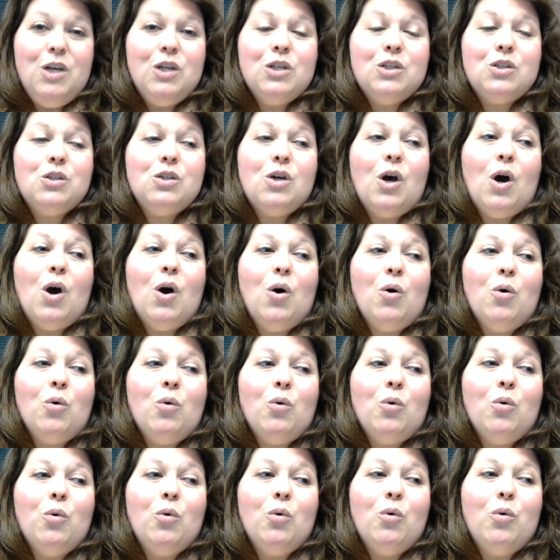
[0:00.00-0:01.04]

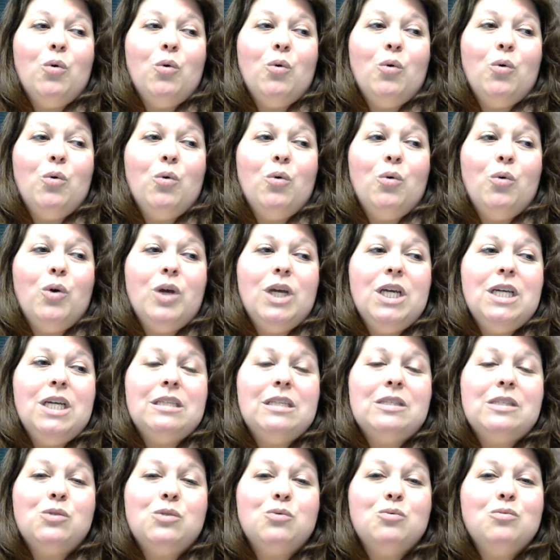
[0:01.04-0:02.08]
So
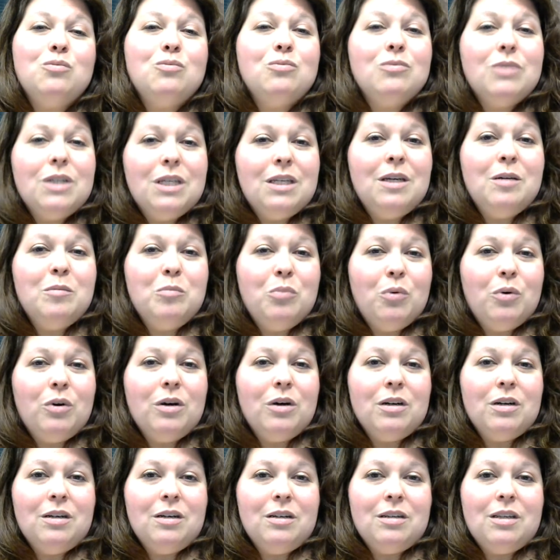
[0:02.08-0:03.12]
it's really
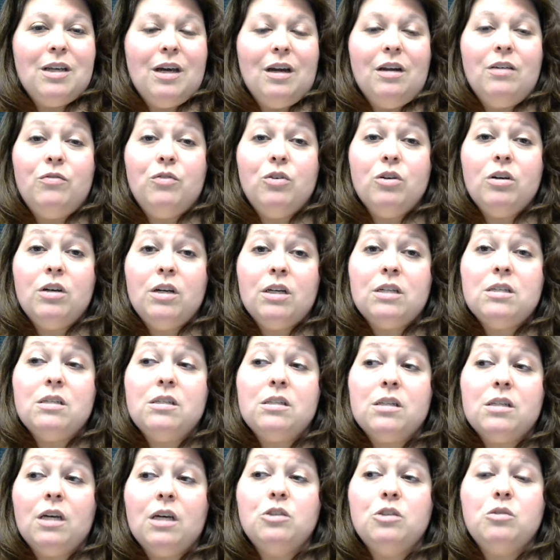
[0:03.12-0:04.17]
important that if you're going to
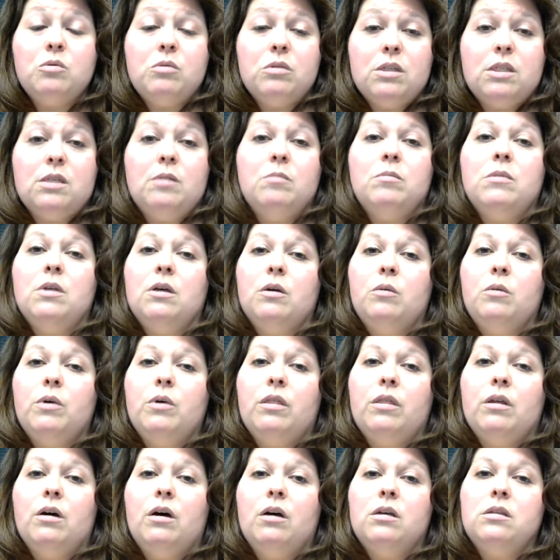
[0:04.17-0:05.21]
schedule something
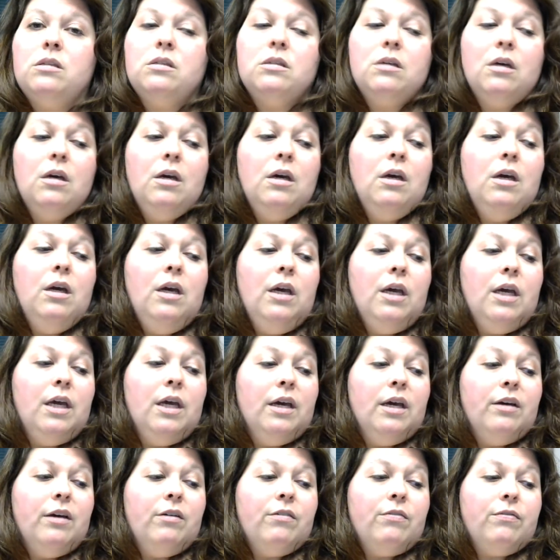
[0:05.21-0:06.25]
with us,
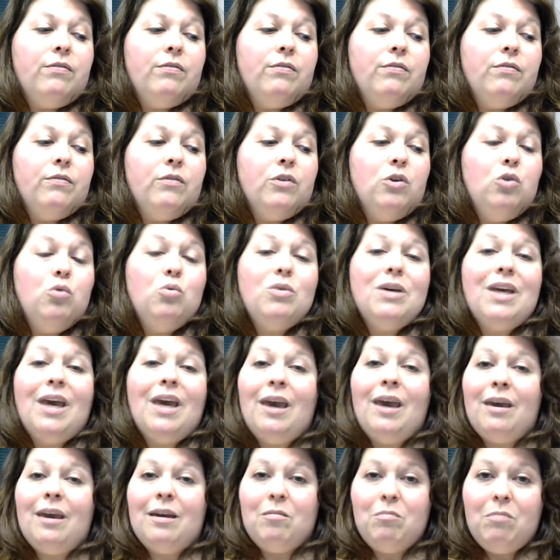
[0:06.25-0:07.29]
if you
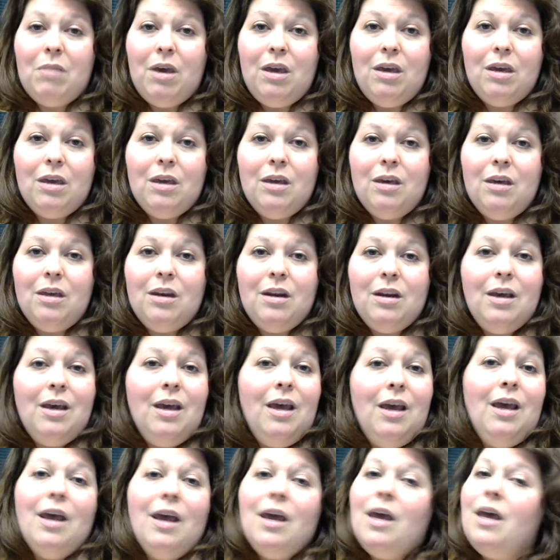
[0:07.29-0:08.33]
can't make it,
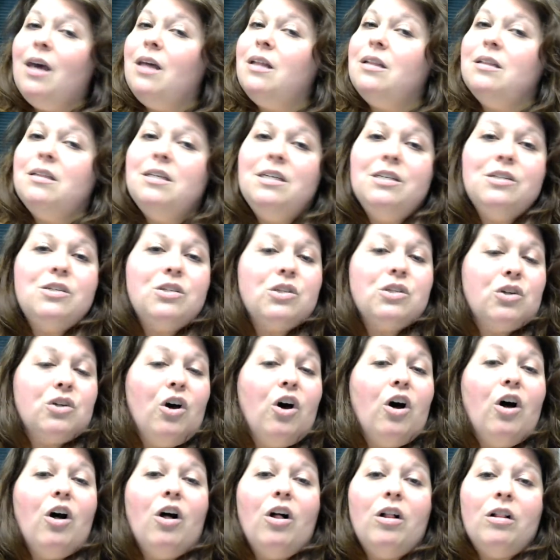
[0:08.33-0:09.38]
at least
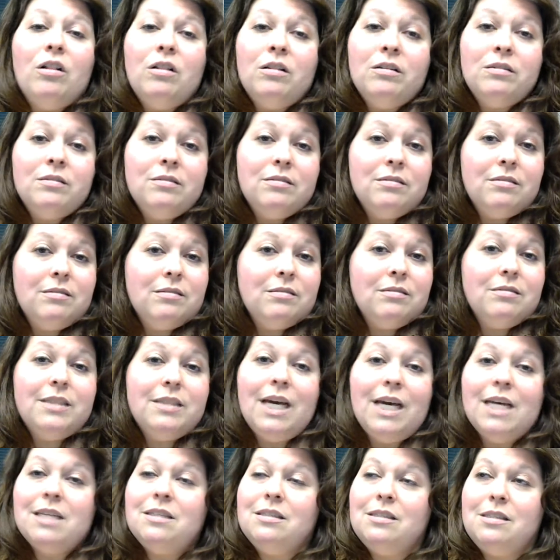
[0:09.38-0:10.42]
call.
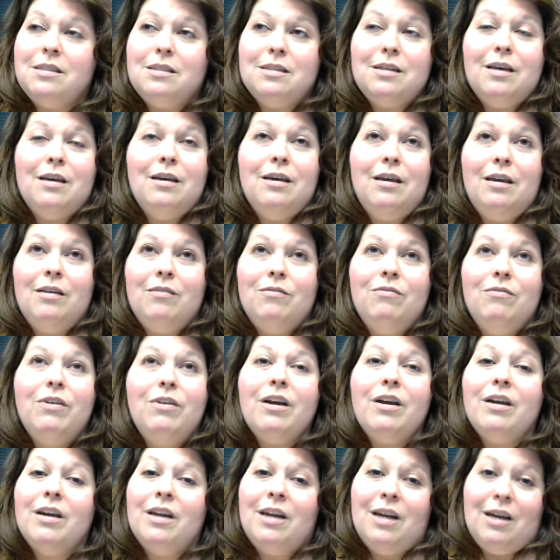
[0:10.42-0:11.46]
That's
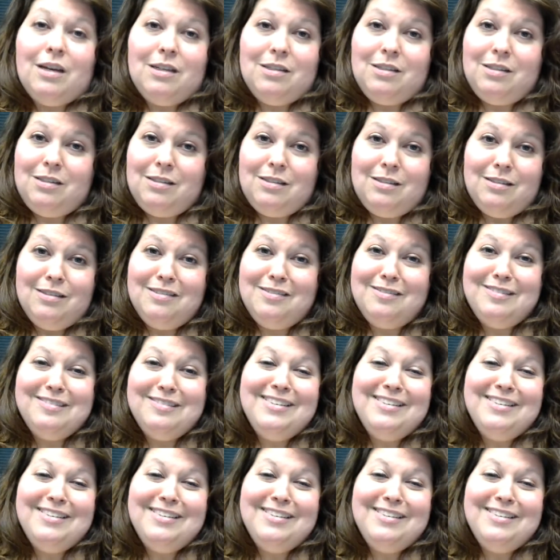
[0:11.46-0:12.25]
very nice.